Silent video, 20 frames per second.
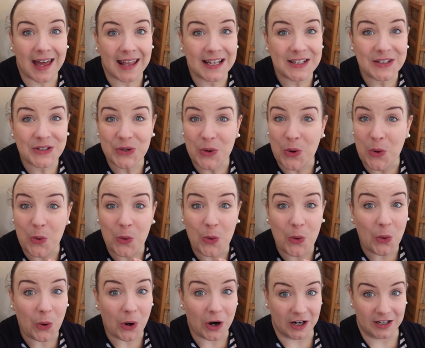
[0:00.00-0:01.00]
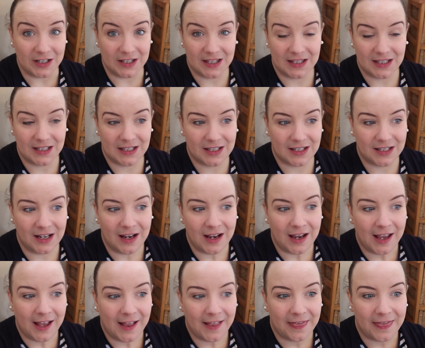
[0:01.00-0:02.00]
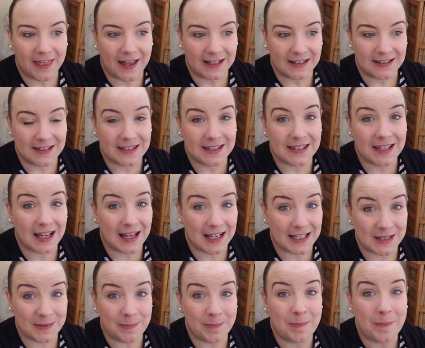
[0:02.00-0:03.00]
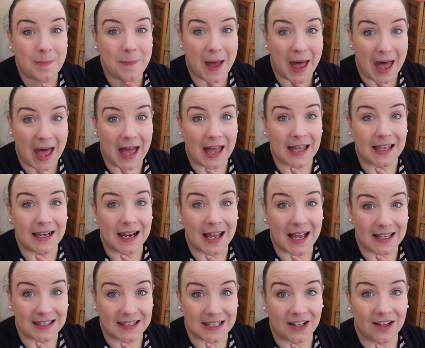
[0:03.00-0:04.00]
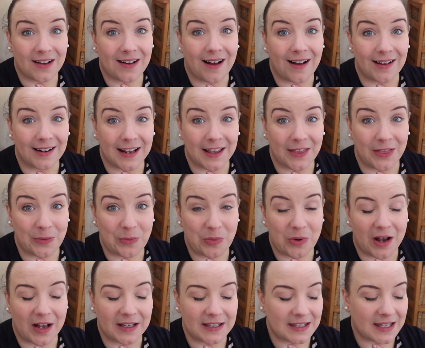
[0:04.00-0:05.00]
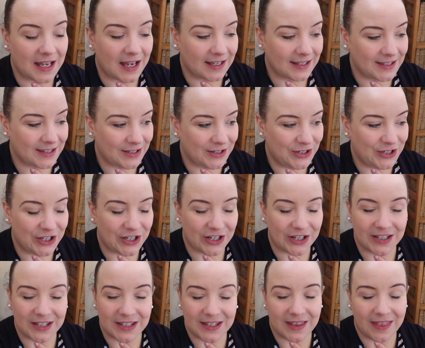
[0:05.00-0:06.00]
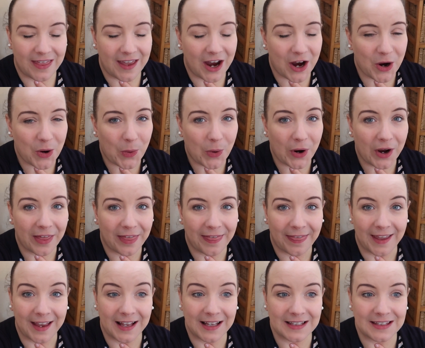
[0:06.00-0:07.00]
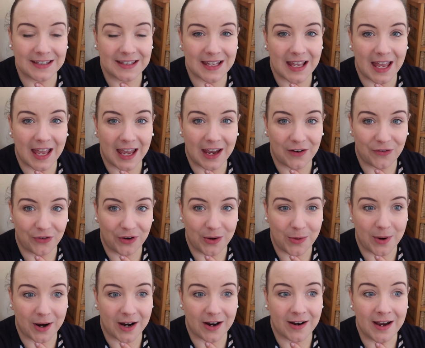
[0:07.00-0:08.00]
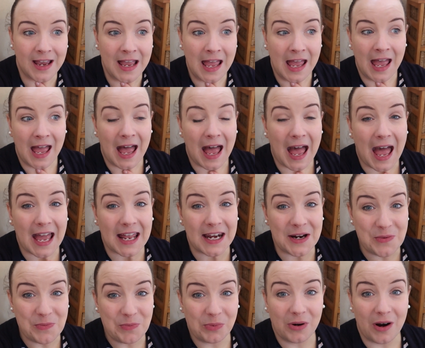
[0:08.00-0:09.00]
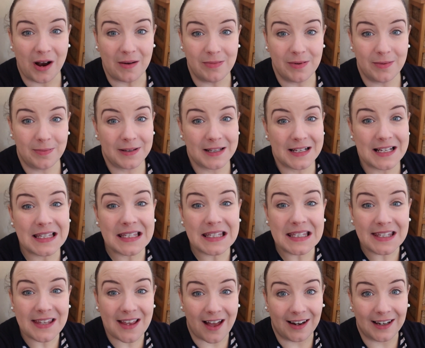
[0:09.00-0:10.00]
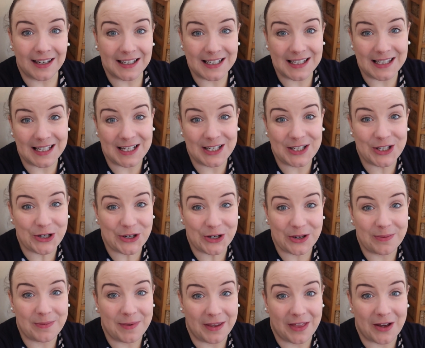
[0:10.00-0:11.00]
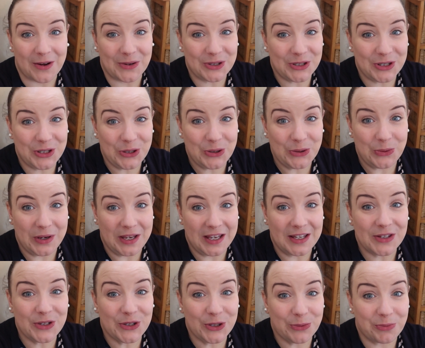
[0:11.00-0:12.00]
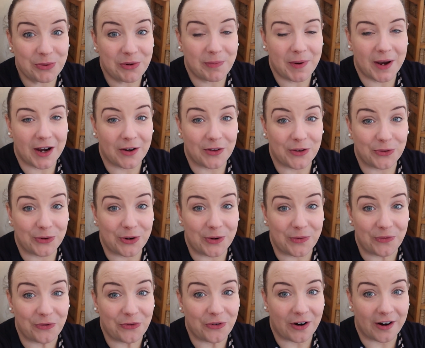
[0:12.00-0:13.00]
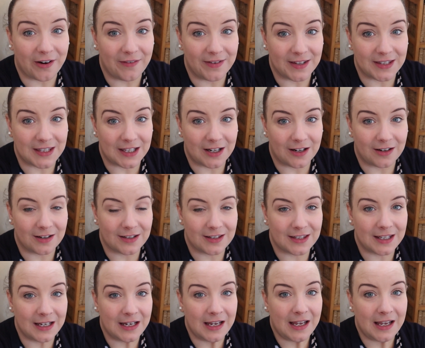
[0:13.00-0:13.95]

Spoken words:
at its worst. That's as bad as it got in the process. Just there were things everywhere, and it probably solidly took me those 2 weeks to prepare the room for our visitors.